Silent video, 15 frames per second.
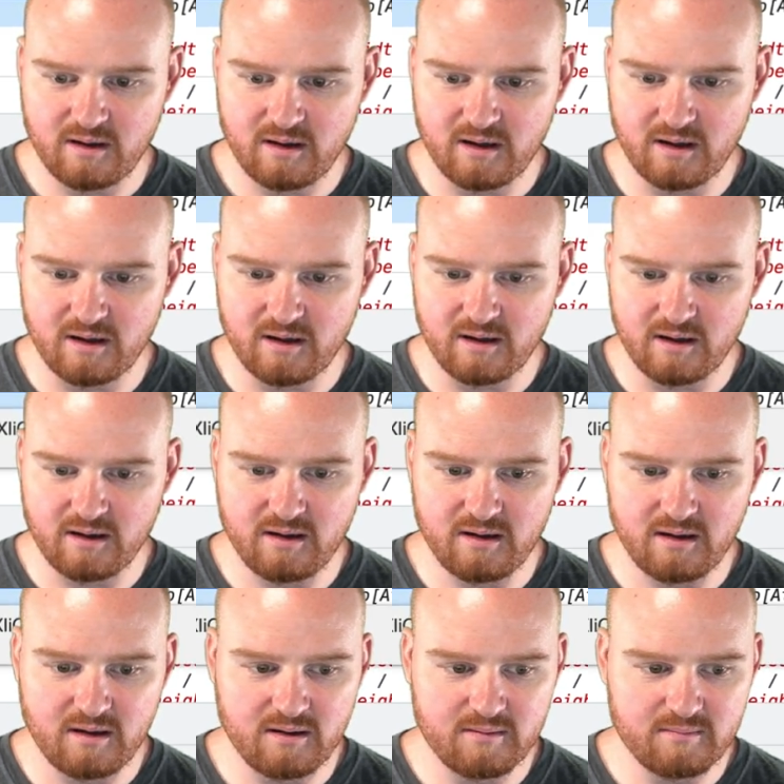
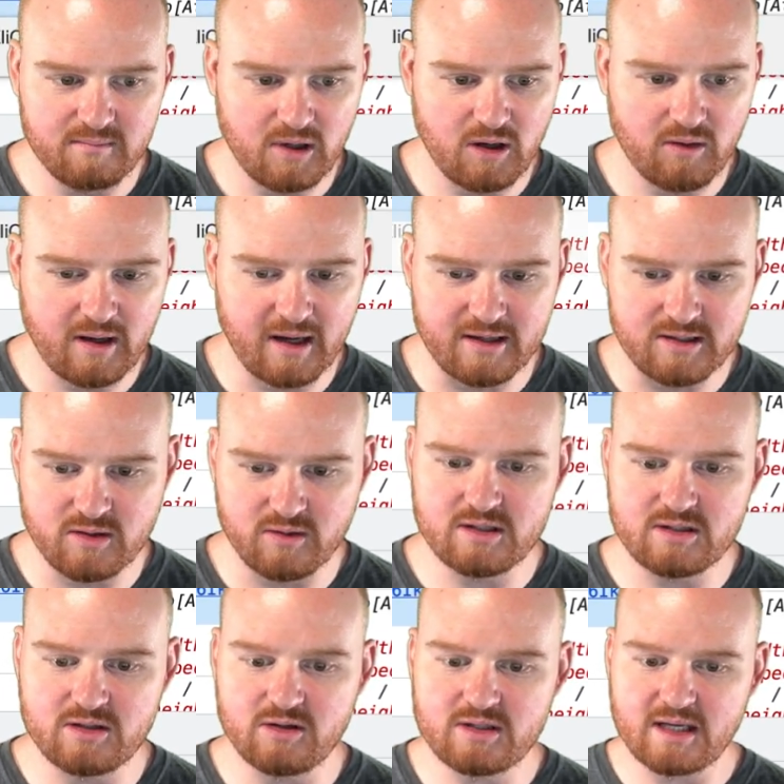um, okay, so
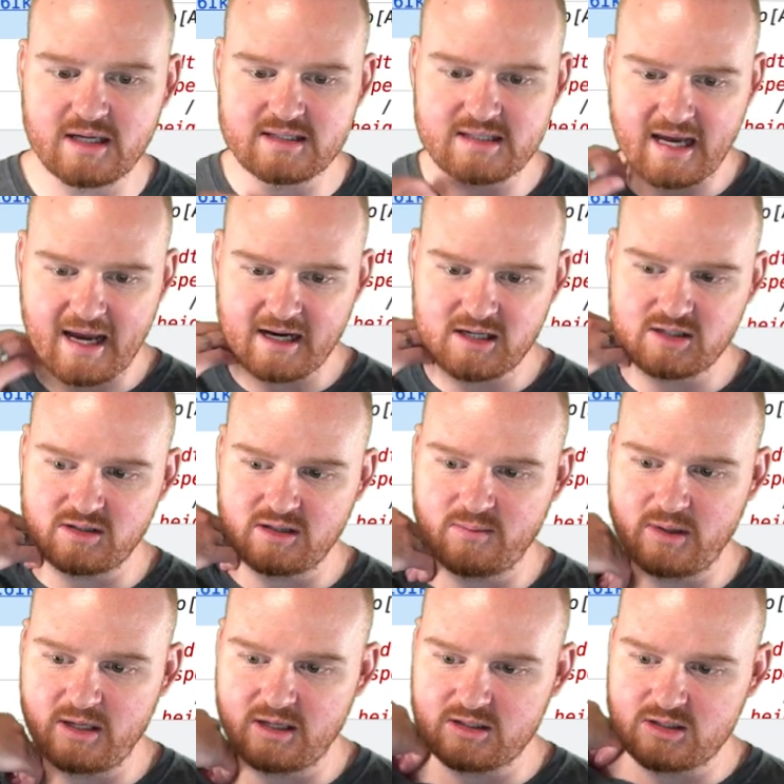this looks like it's actually
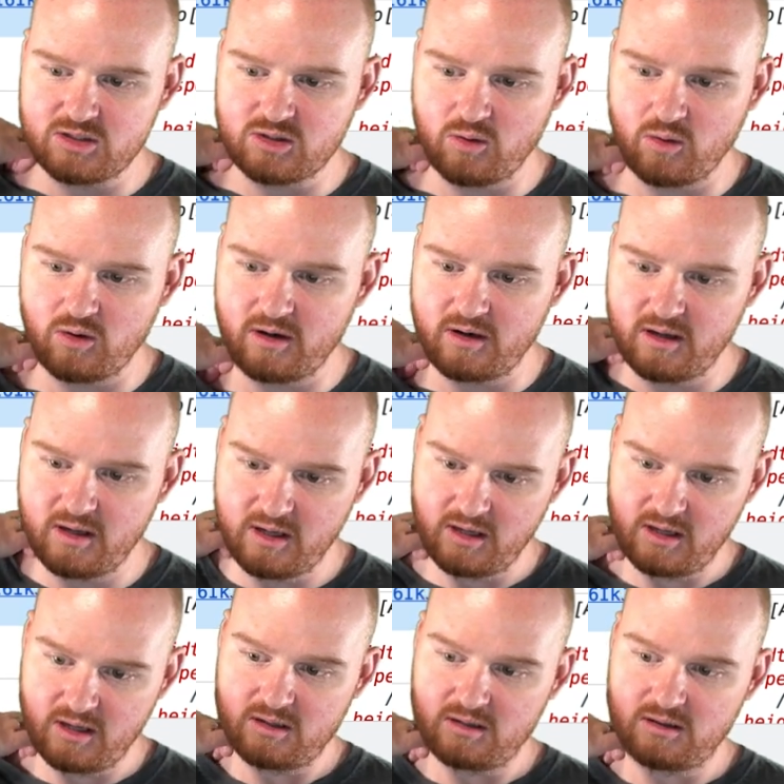being stored
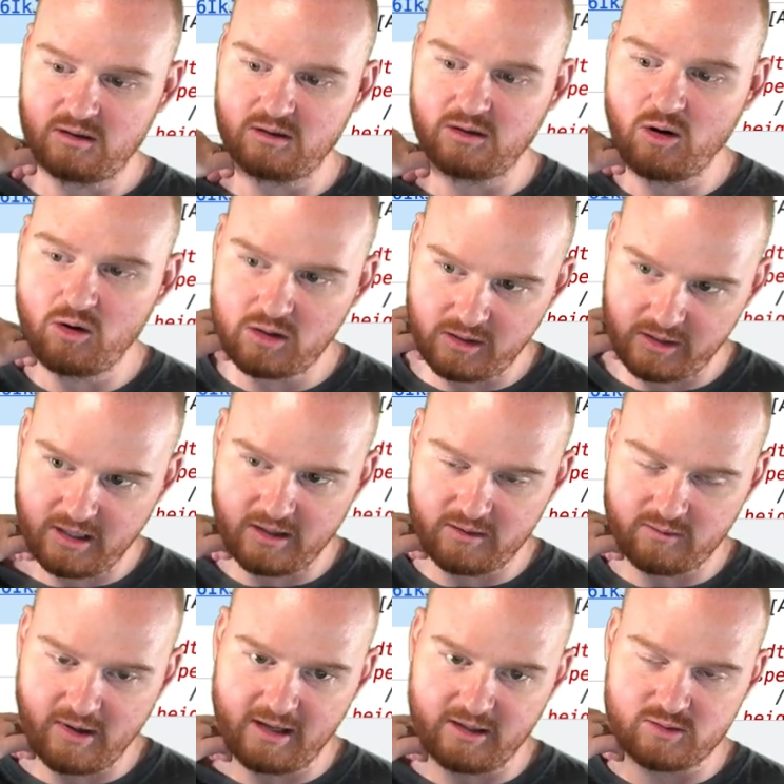locally on
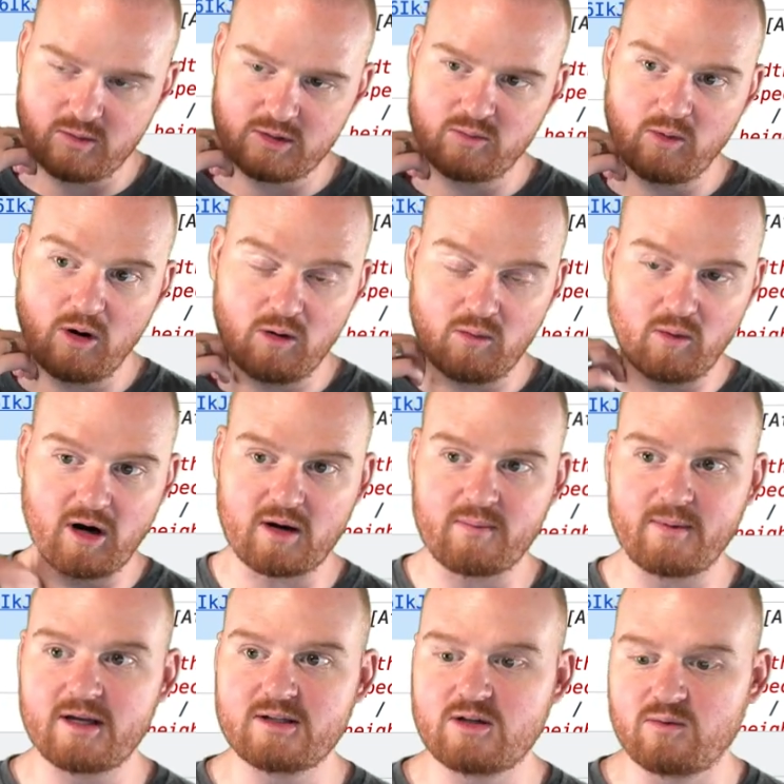Rails, which won't work
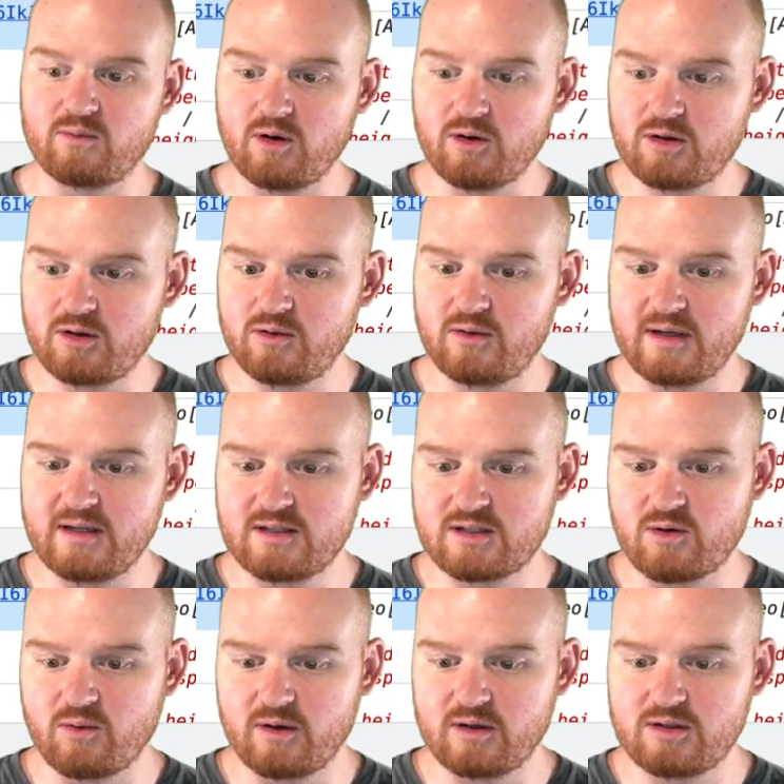because Heroku is
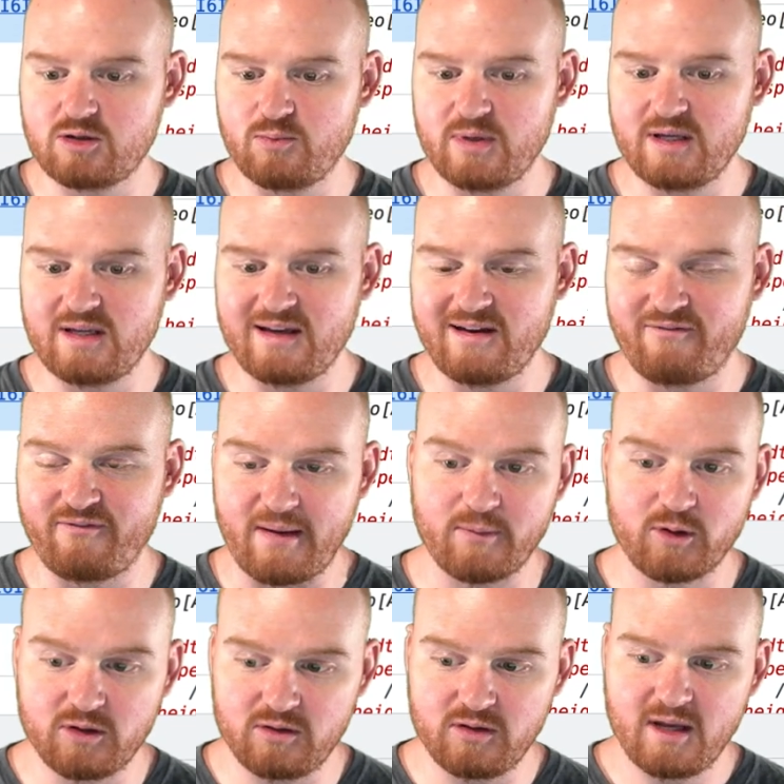going to be
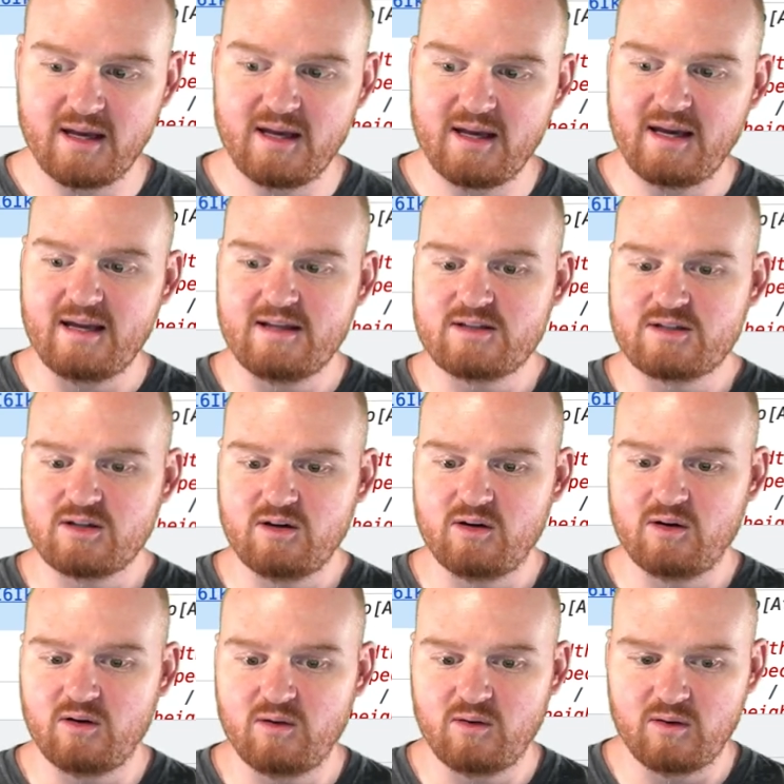ephemeral. And
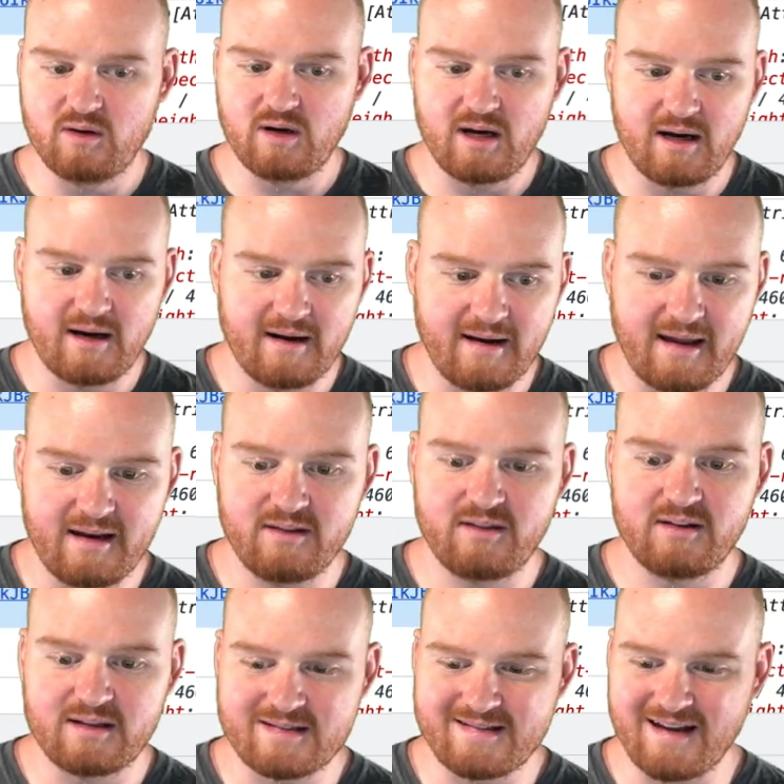so uh,
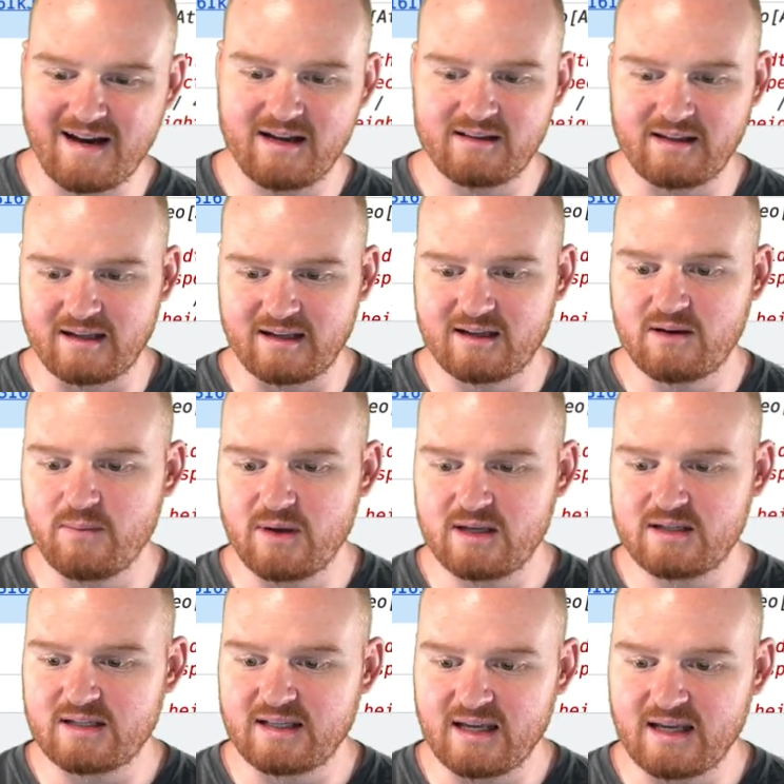anything that's not like
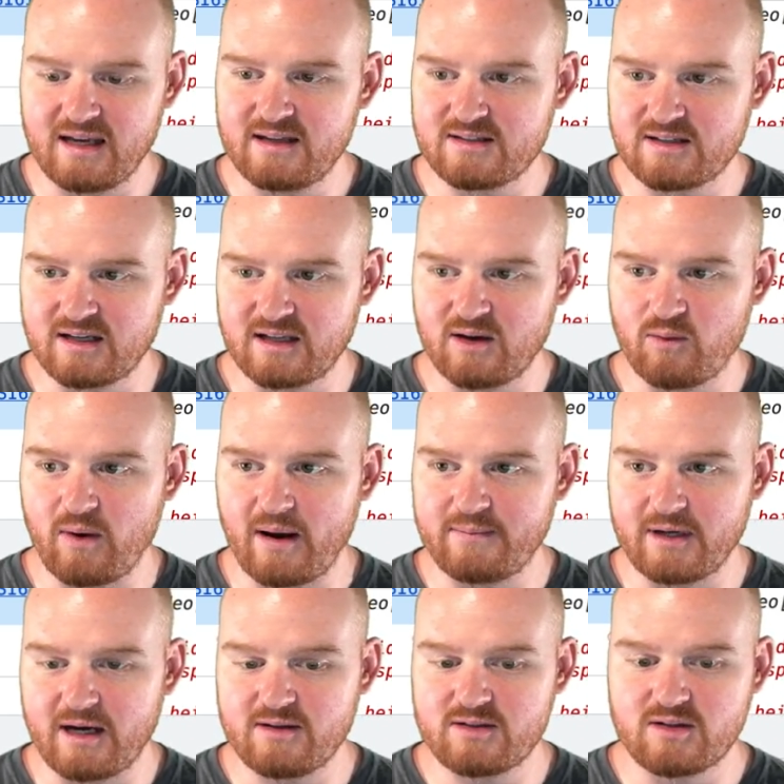committed to Git is going to get
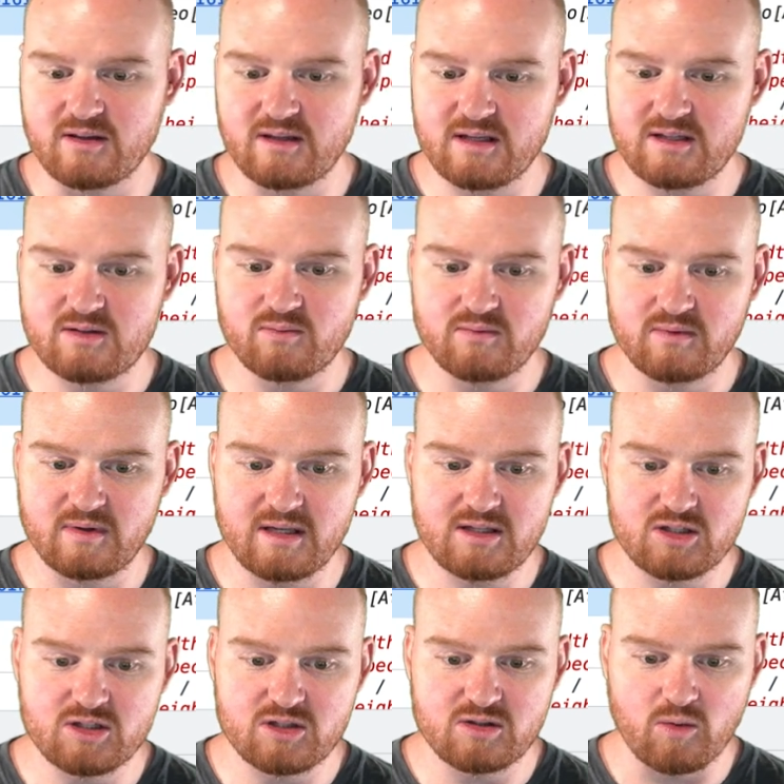wiped out. So this this
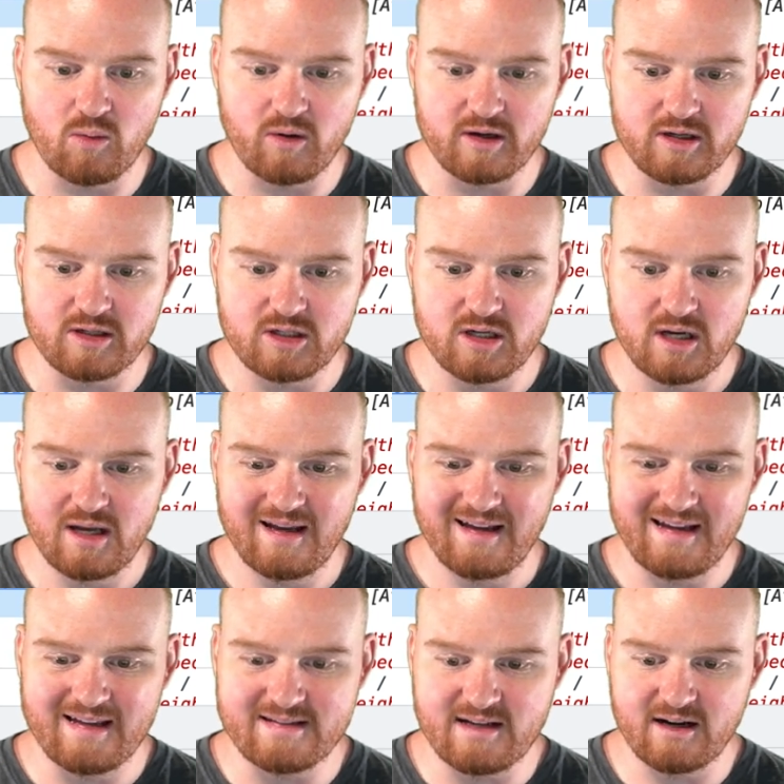storage
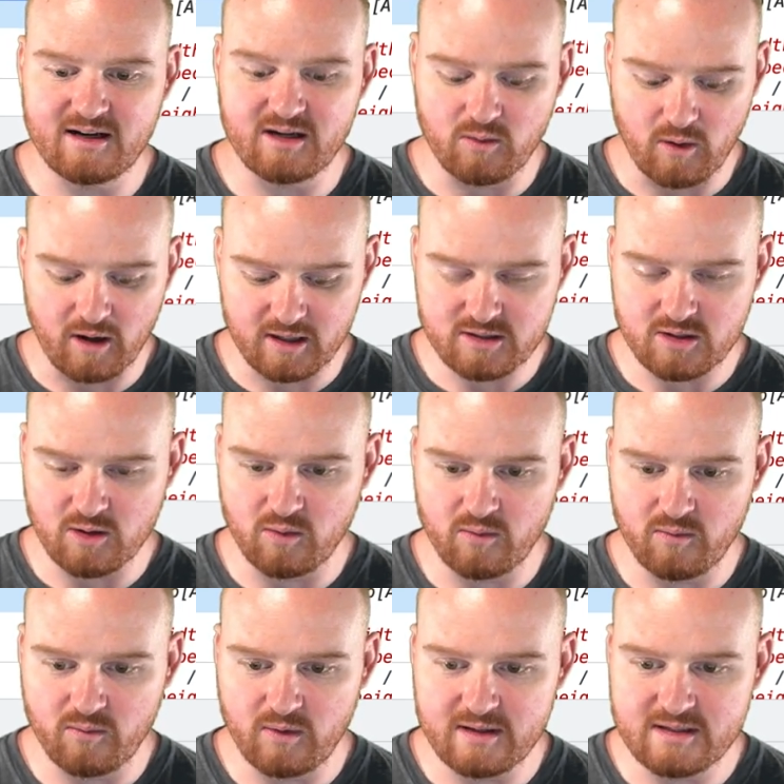is not going to work.
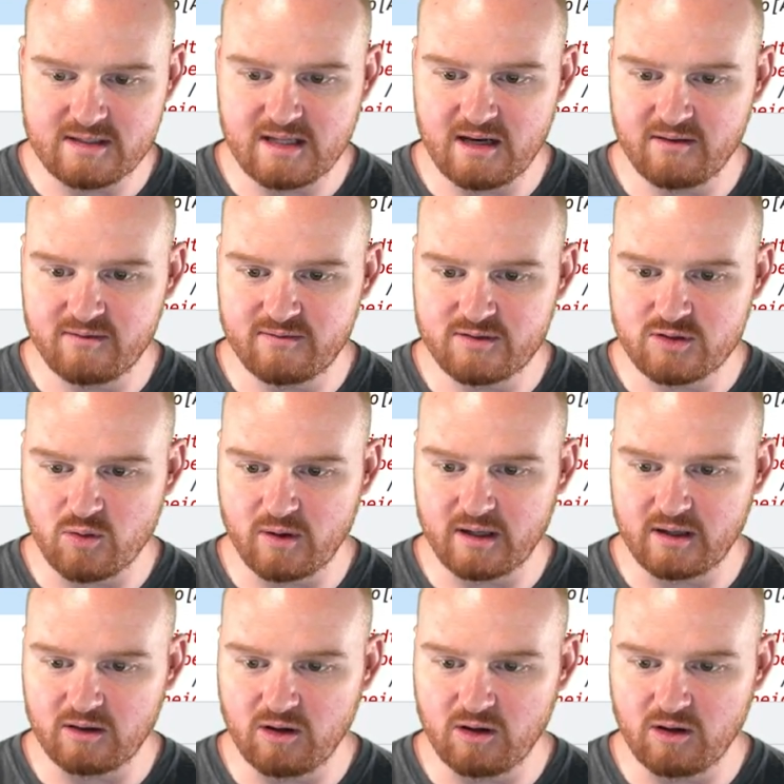So instead of storing it